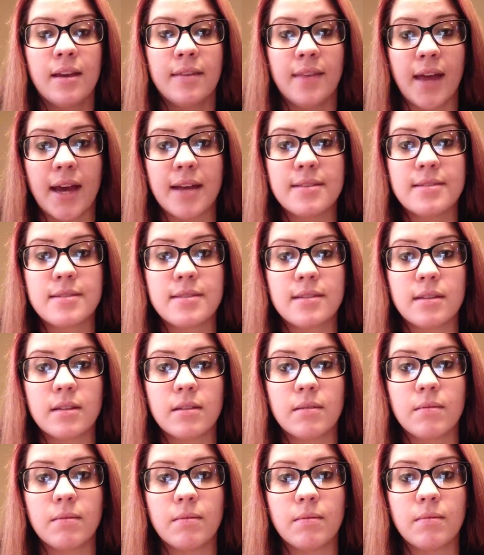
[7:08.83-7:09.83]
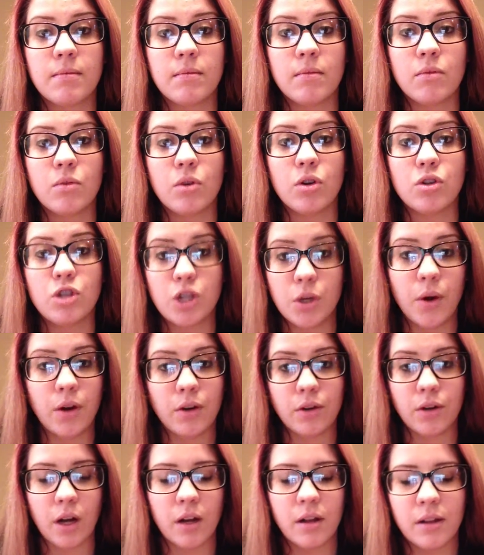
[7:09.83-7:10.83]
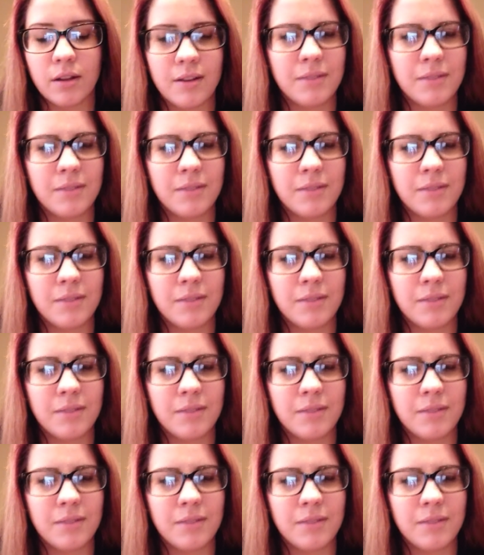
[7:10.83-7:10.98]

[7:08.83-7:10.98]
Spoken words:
That's $200.